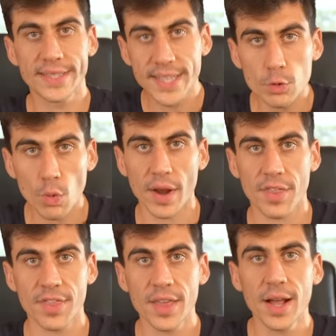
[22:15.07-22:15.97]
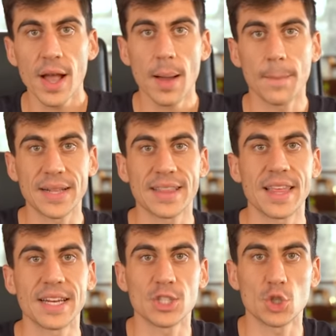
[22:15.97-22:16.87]
did one thing, but
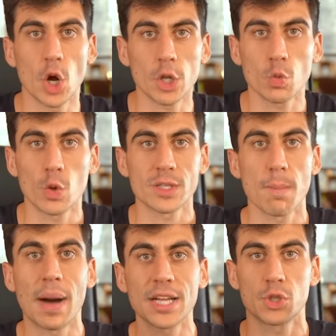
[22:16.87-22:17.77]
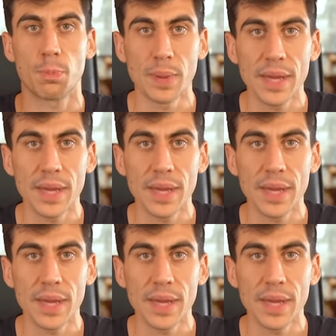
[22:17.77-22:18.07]
the result was much